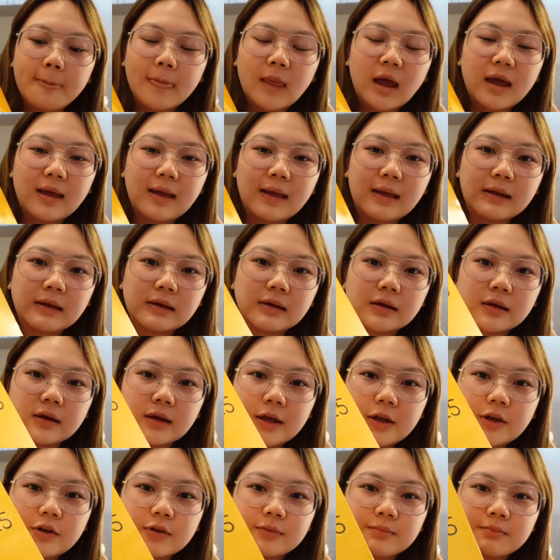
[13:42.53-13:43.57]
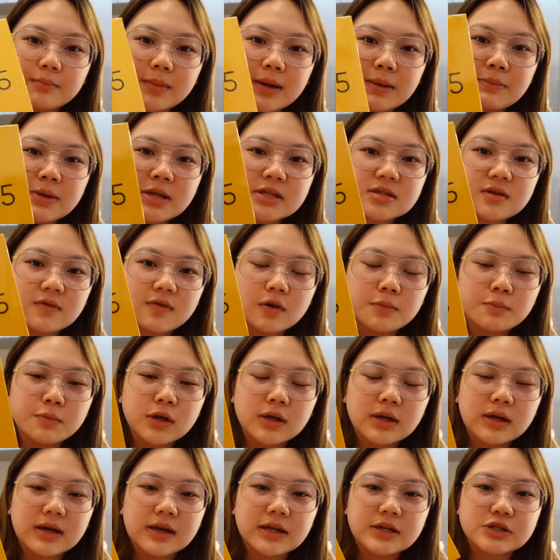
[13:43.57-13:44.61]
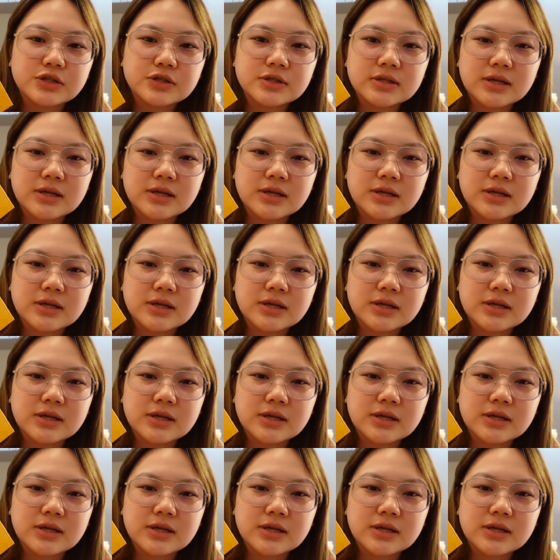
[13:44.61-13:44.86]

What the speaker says: and ayun, may means of communication